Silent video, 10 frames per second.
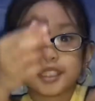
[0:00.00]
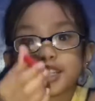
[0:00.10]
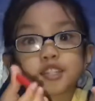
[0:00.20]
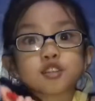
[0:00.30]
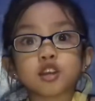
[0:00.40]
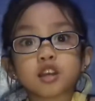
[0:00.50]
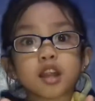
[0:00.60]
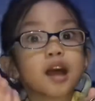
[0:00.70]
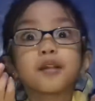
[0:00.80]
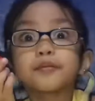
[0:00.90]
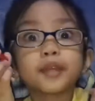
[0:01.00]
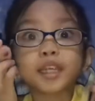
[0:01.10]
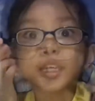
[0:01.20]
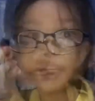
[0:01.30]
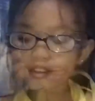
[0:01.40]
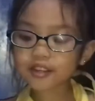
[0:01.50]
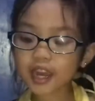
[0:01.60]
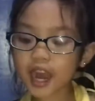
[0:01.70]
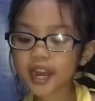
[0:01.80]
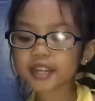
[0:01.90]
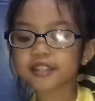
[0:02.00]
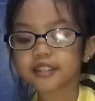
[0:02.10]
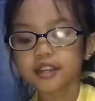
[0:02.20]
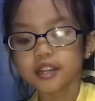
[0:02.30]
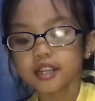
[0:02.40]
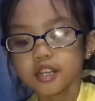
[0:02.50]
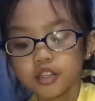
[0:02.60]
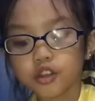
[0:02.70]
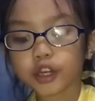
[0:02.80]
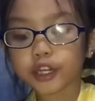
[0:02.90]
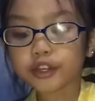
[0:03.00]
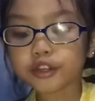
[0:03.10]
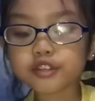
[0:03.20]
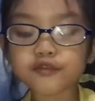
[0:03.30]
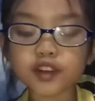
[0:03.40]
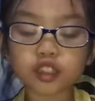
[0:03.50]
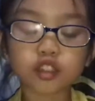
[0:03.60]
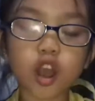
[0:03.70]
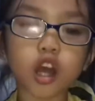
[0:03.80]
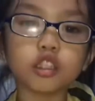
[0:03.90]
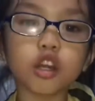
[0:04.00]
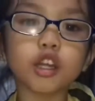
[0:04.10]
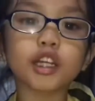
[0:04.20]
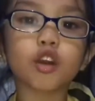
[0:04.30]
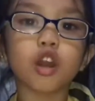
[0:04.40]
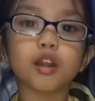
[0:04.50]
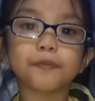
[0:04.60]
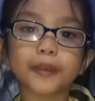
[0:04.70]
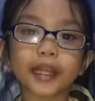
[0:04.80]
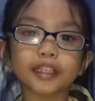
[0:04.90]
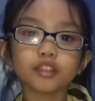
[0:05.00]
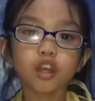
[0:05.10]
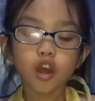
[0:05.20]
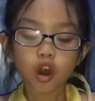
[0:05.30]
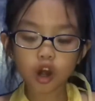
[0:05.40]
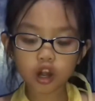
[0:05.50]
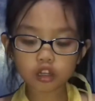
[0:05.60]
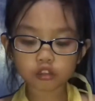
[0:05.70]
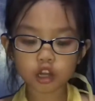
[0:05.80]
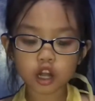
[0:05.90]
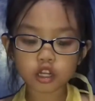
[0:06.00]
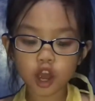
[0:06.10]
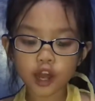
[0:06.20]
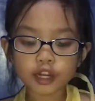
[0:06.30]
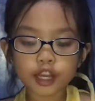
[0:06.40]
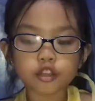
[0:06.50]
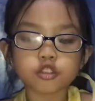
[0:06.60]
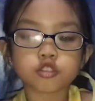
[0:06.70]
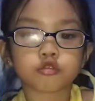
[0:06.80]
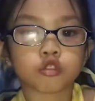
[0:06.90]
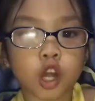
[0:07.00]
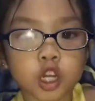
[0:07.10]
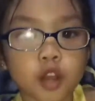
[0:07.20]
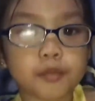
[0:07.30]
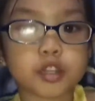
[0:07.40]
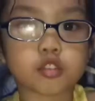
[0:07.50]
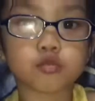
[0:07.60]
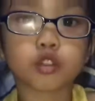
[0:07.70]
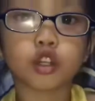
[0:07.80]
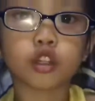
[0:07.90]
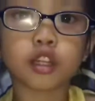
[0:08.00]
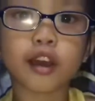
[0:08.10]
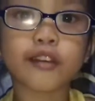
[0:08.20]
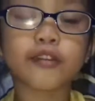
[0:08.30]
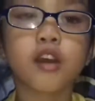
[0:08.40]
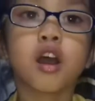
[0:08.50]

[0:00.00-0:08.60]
Sister, help me. So guys, you can use food coloring or paint or crayon. I use crayon because we don't have,